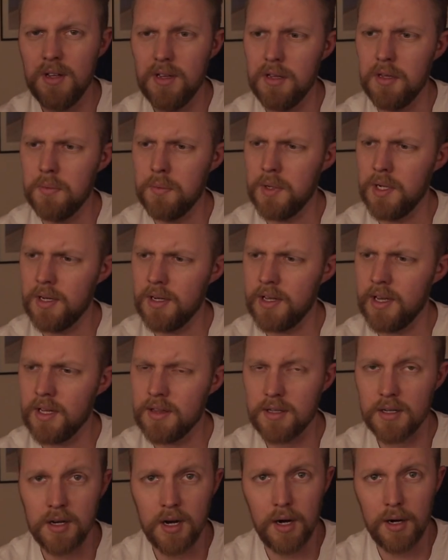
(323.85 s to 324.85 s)
you will
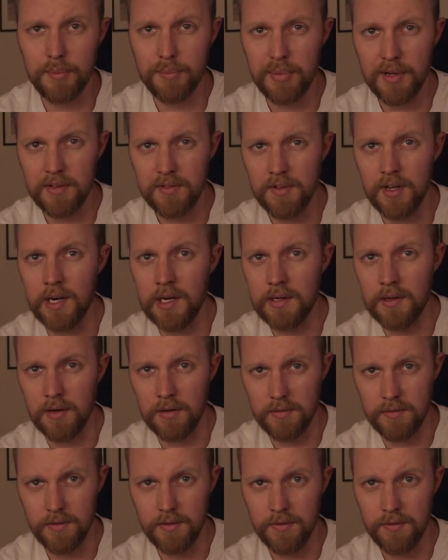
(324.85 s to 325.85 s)
get a compass
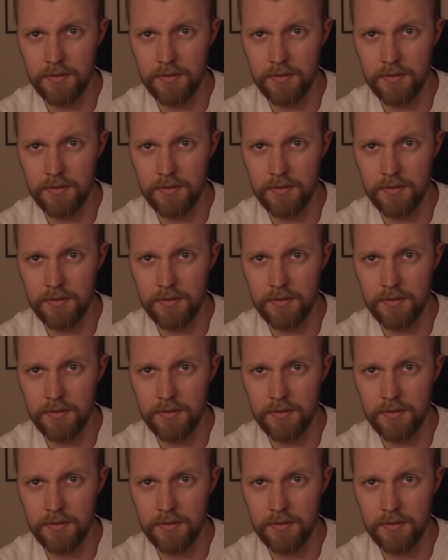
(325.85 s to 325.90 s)
error.